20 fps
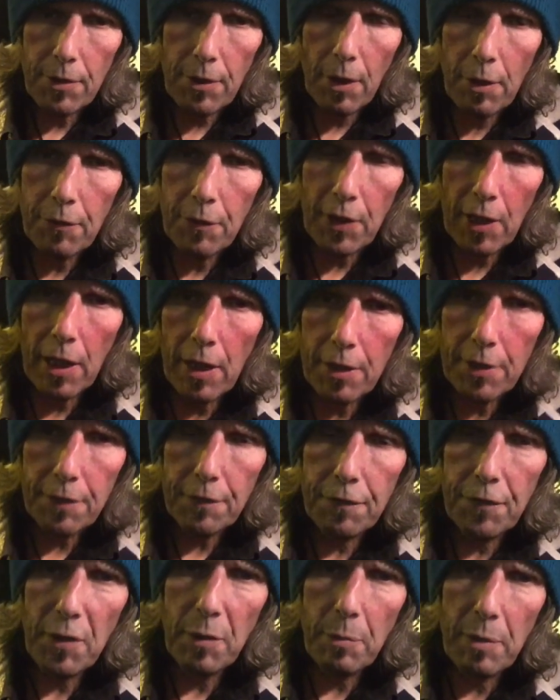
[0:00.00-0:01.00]
over the
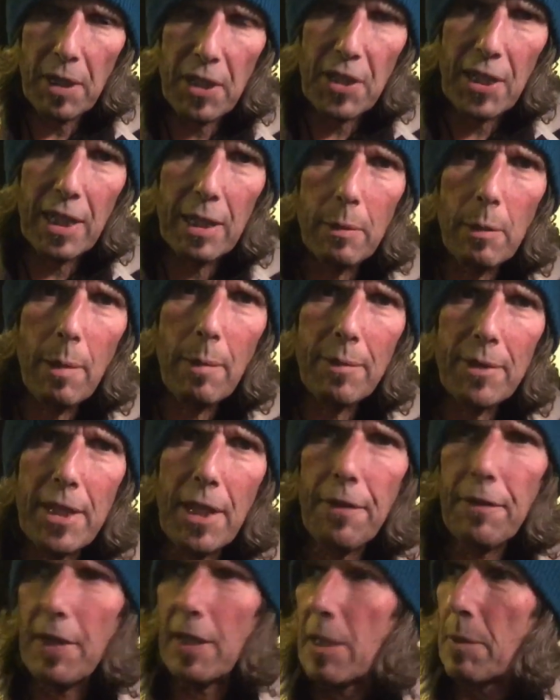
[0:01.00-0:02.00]
last few weeks anyway.
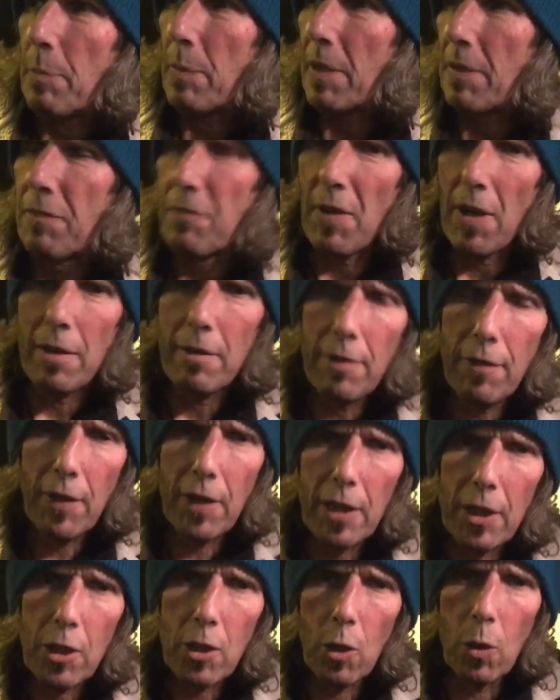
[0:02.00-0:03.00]
Definitely it's been very,
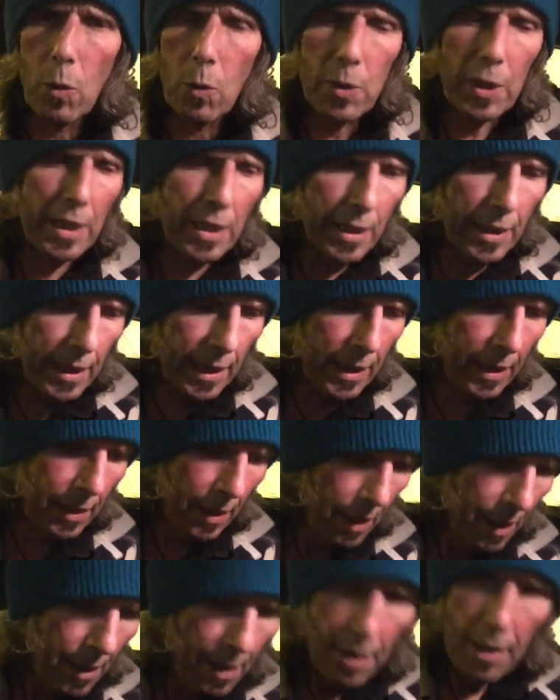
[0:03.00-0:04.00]
very cold indeed.
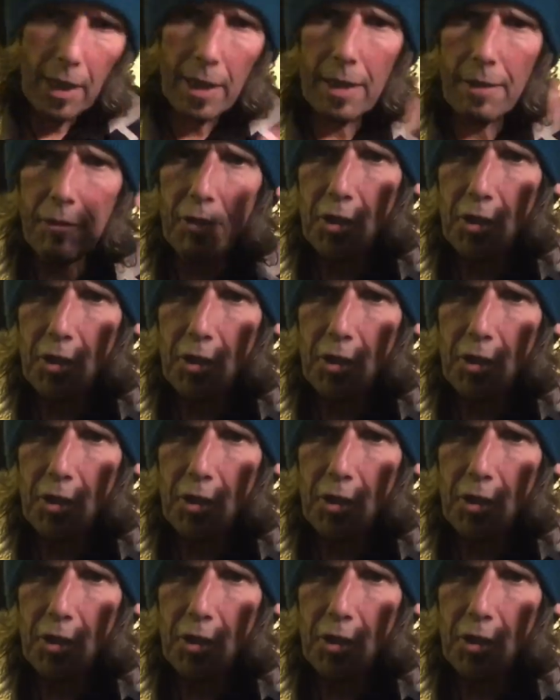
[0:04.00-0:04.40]
And I've